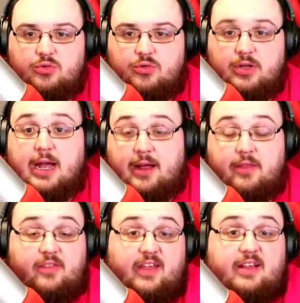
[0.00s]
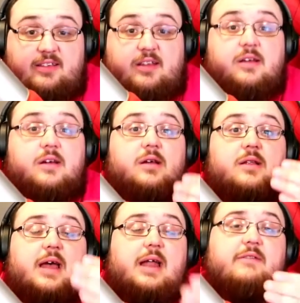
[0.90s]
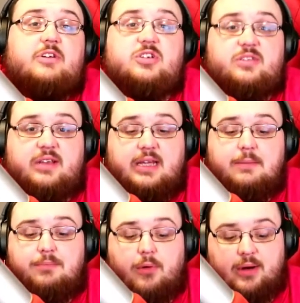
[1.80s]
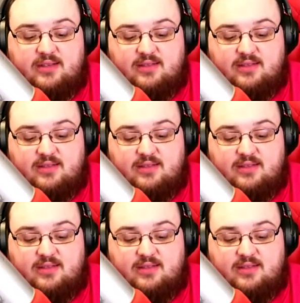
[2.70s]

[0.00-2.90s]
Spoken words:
Yeah, the things that, not even just the key points,